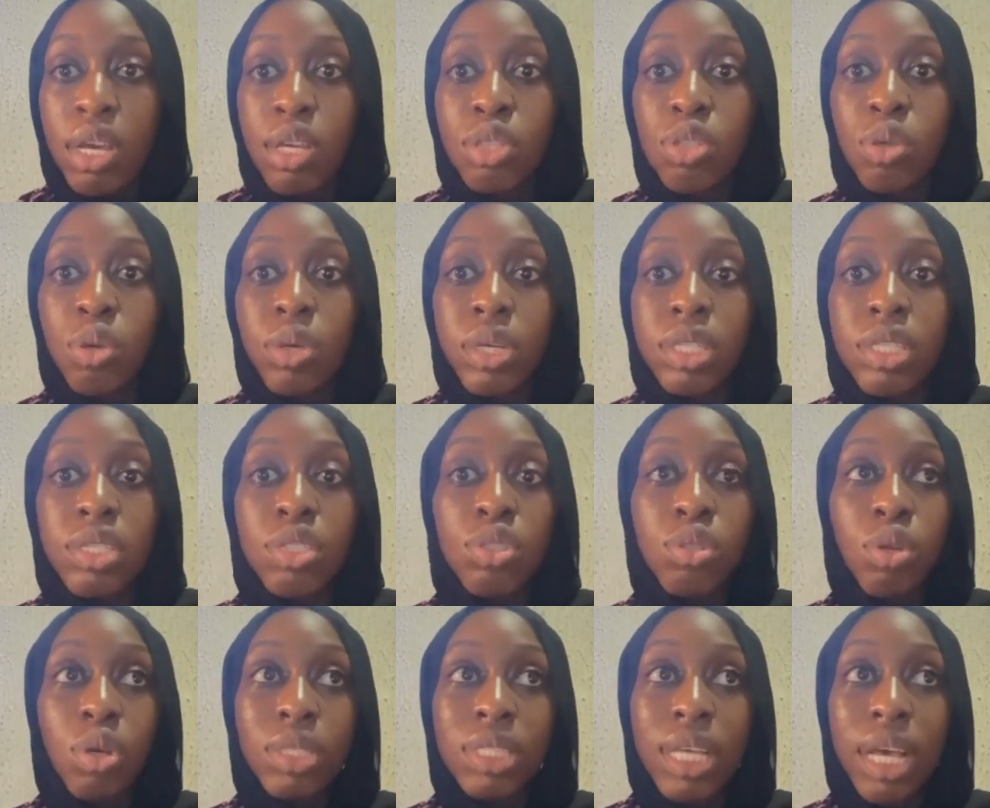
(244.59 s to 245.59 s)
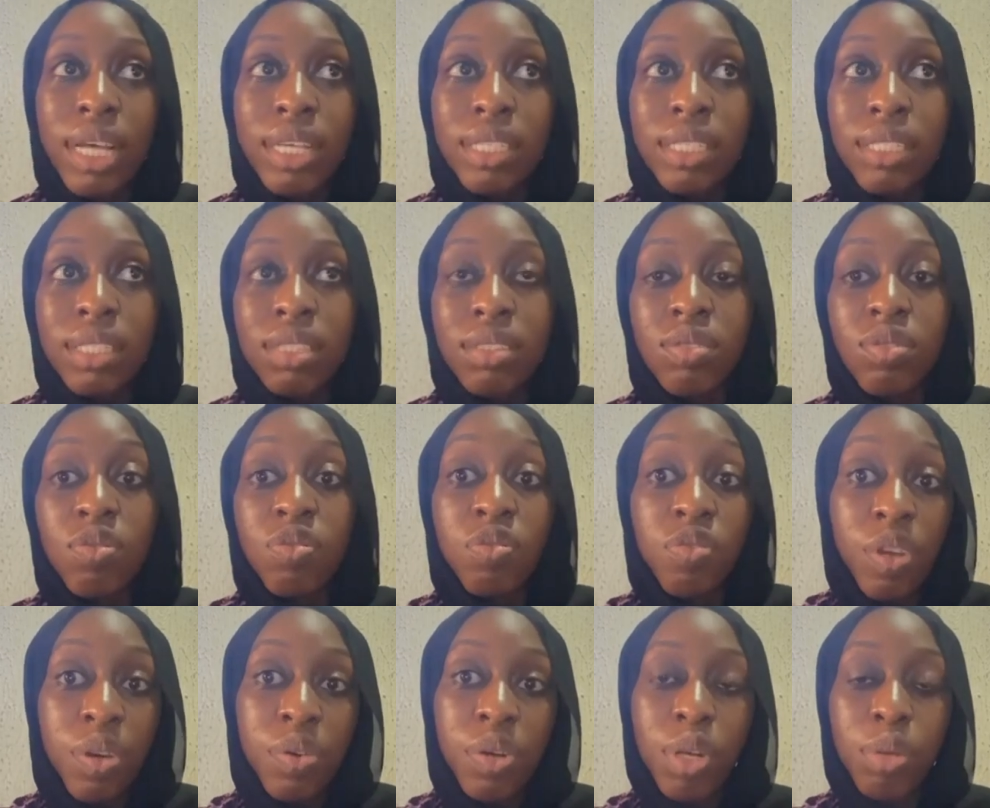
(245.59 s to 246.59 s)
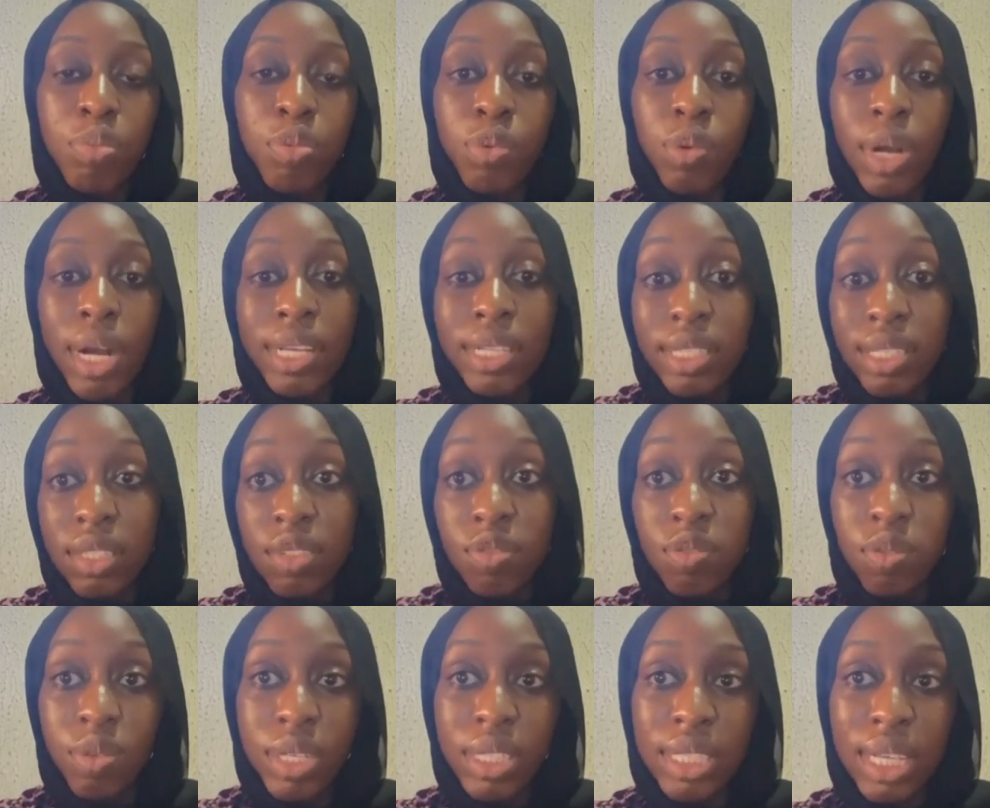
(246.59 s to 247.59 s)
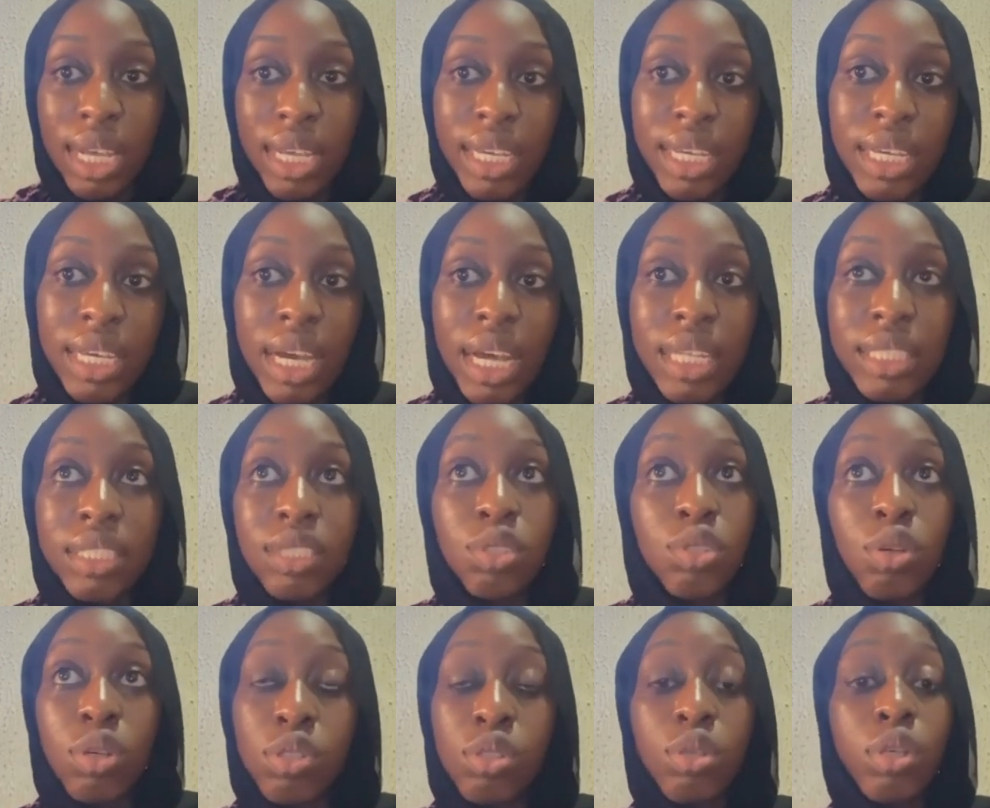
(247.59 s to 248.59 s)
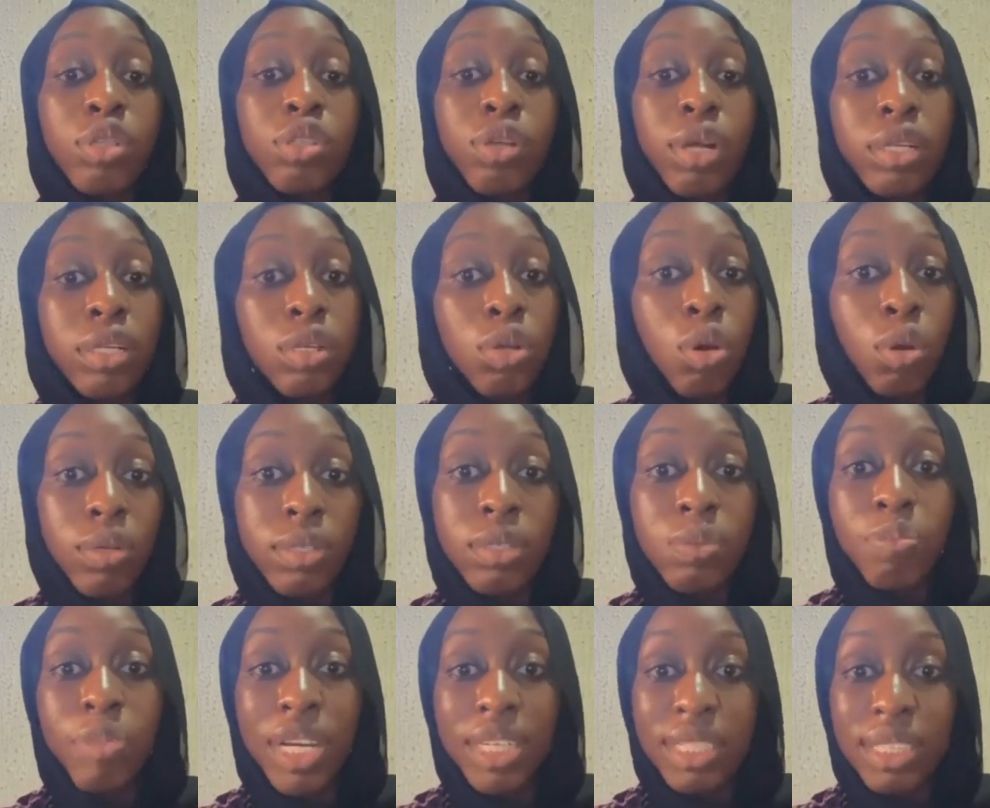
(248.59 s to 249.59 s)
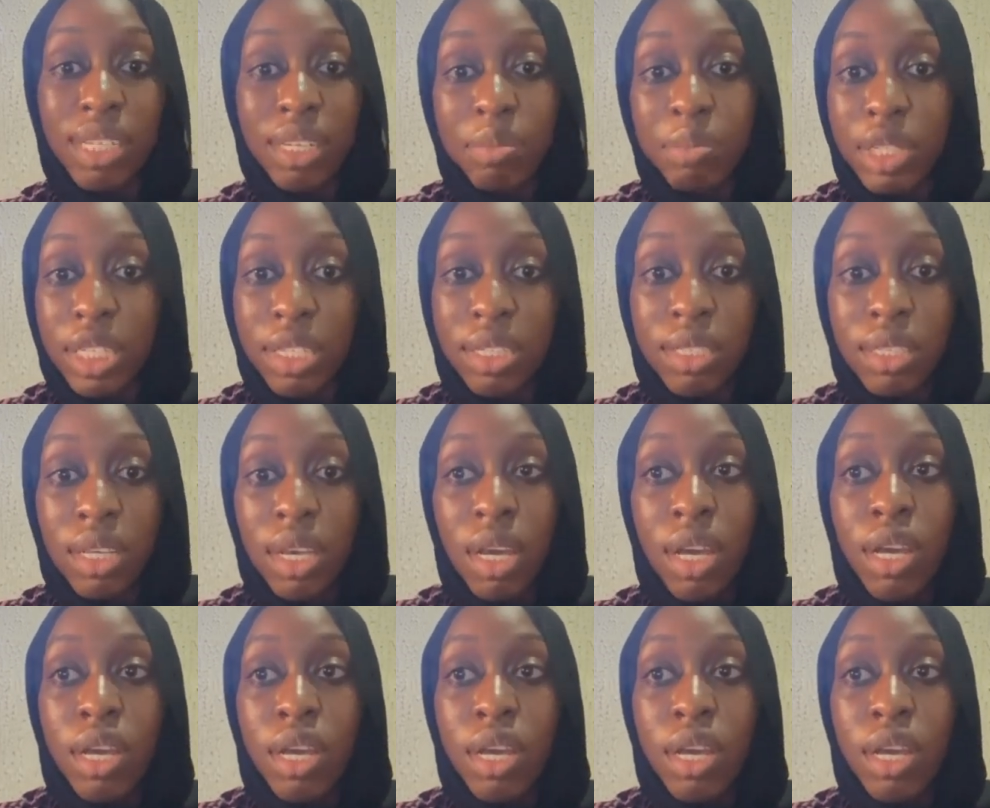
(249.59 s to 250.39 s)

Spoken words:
So it is not as variable as influenza A, and it does not usually cause pandemics.